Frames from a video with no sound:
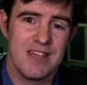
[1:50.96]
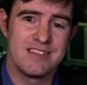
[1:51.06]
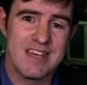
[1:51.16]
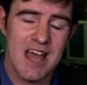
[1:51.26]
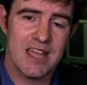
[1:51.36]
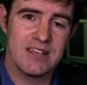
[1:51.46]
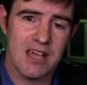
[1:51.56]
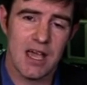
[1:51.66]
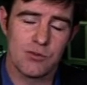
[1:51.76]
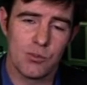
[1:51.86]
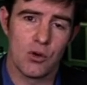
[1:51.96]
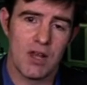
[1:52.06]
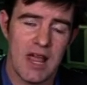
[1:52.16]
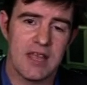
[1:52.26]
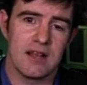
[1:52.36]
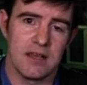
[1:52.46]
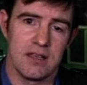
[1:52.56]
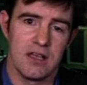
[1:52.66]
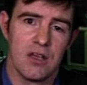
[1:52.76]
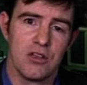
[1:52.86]
is nine times more
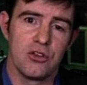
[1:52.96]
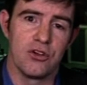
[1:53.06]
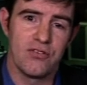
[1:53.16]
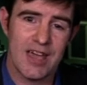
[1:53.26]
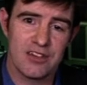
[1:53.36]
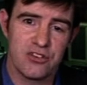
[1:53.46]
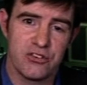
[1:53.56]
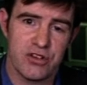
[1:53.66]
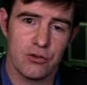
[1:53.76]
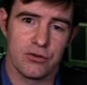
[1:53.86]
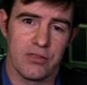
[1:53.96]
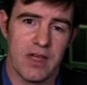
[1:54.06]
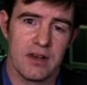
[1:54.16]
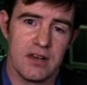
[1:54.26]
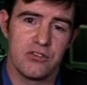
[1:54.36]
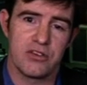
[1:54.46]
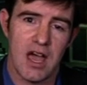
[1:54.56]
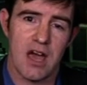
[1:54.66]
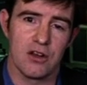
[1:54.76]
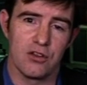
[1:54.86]
likely to affect children than it is
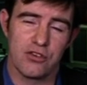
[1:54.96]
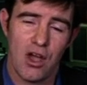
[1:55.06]
to adults.